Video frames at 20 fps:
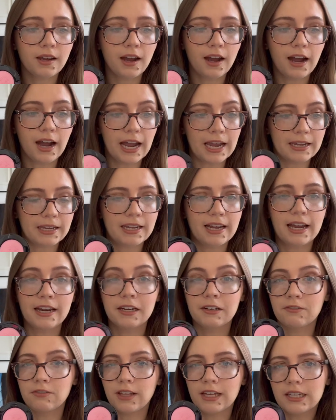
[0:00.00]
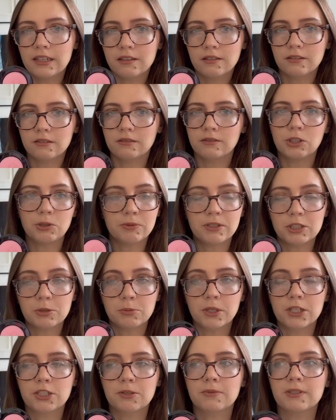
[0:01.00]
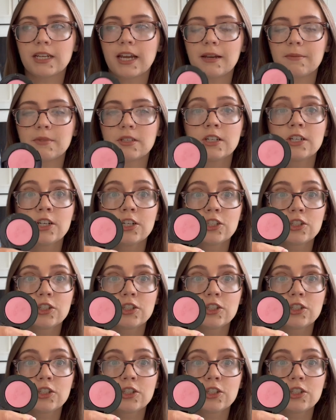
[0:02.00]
I kind of like luminous blush sometimes,